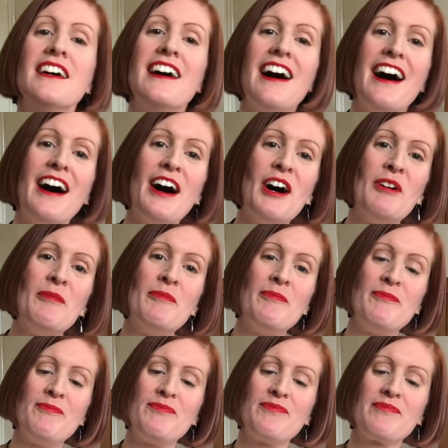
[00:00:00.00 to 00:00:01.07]

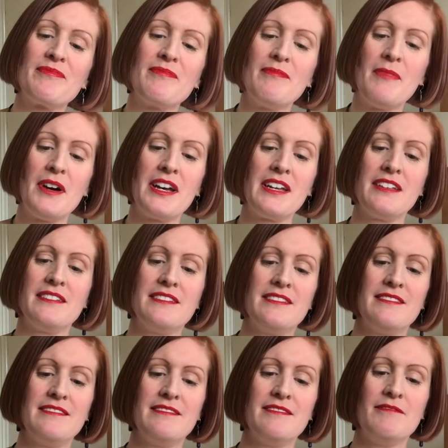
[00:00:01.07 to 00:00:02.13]
my
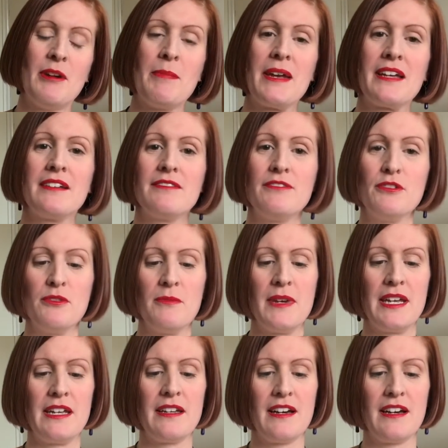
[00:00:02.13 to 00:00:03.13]
ribbing for me.